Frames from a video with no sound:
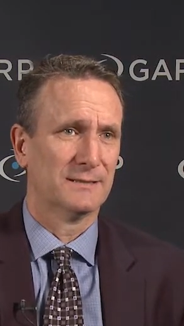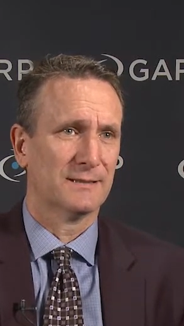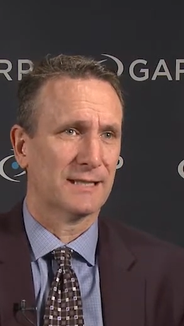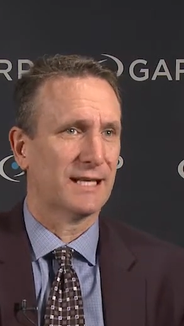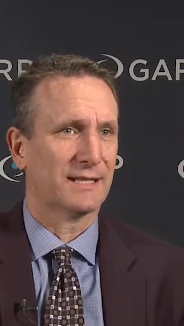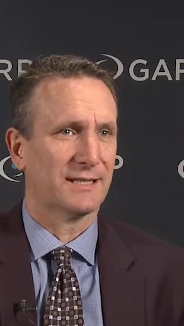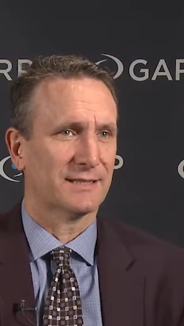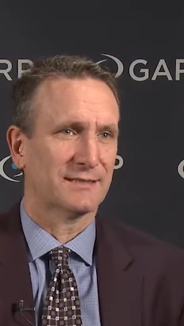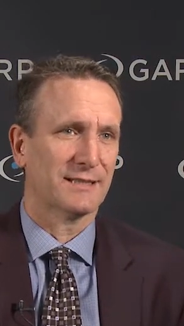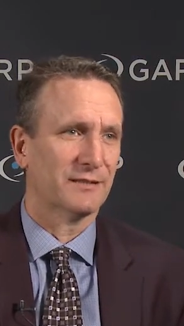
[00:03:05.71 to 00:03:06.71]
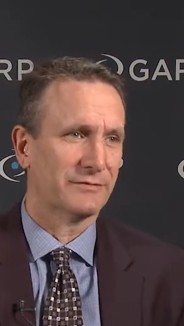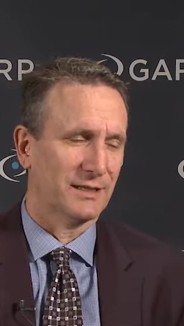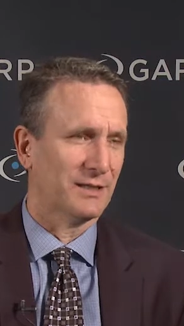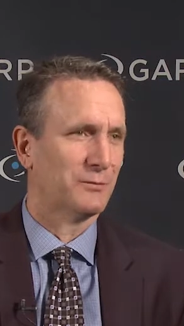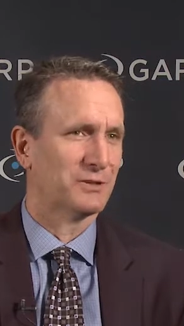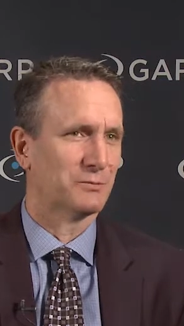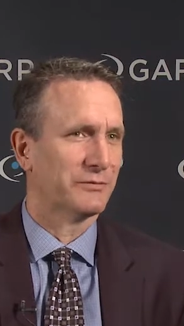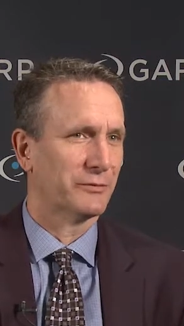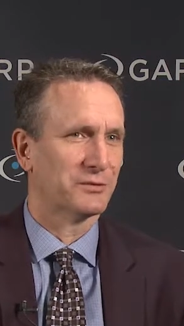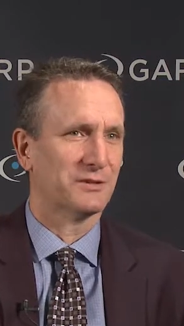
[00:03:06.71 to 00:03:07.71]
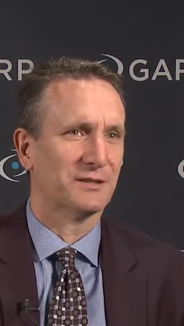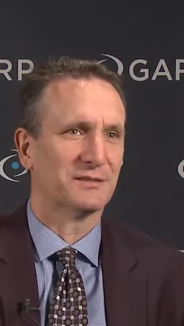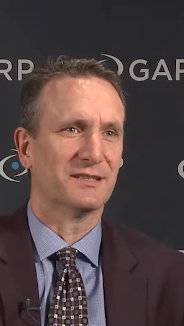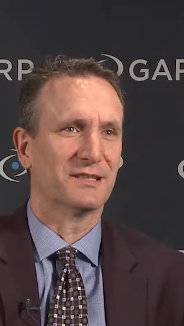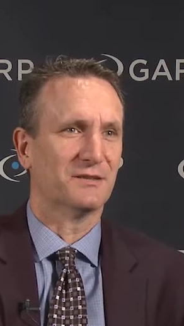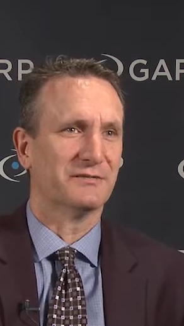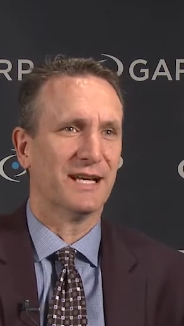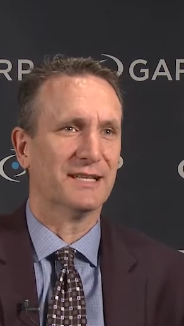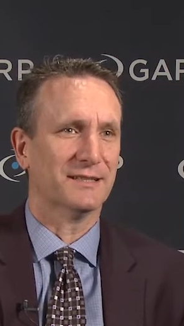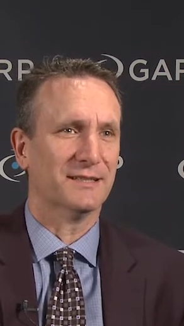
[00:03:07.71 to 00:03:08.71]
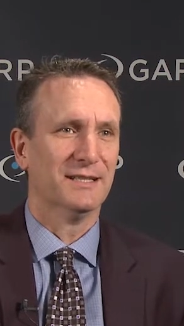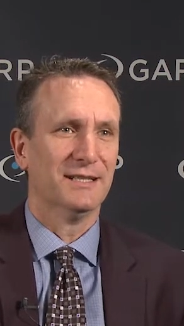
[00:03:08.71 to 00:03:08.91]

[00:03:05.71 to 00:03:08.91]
And again, I can't say enough. I always refer to the Silicon Valley,